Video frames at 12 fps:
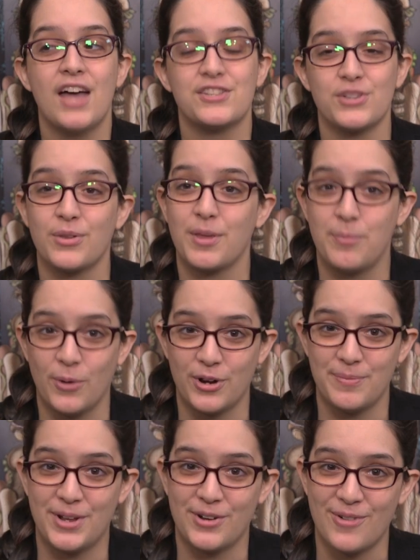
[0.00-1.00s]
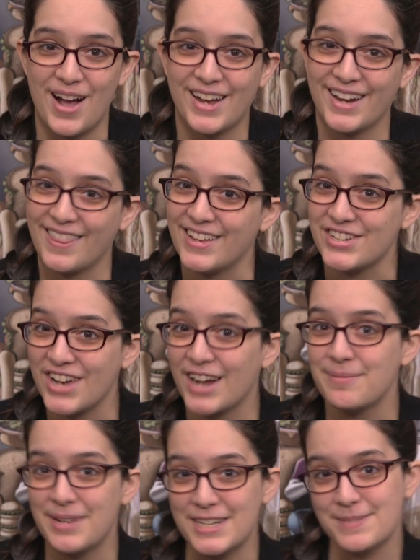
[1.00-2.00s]
So they put him in a rocket and they
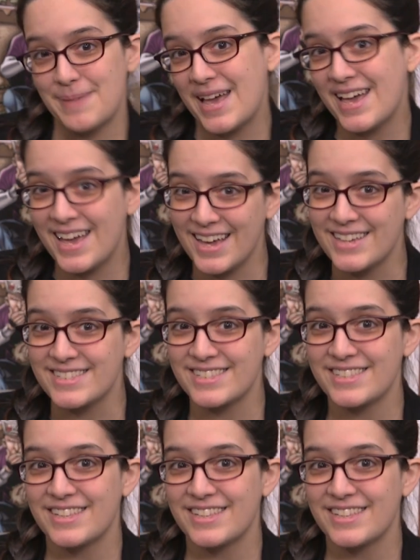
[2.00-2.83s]
shot him into space.